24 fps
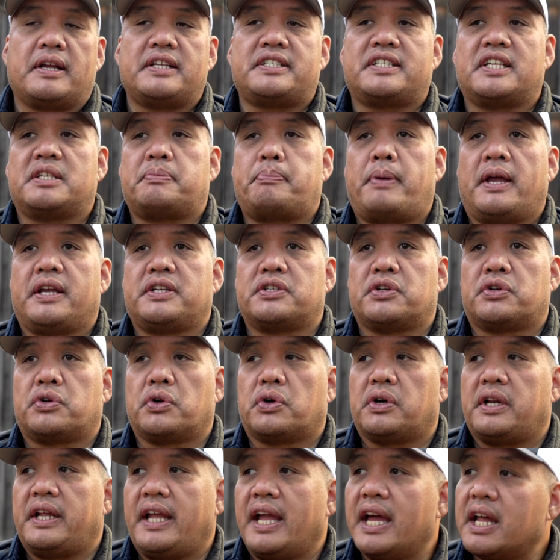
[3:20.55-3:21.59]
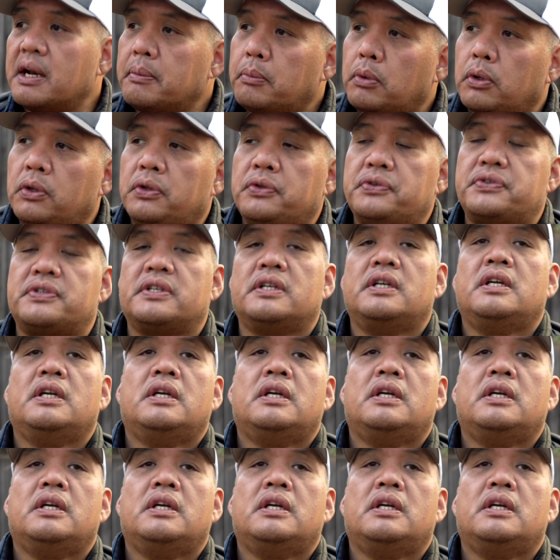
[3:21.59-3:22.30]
says pigs are dirty animals.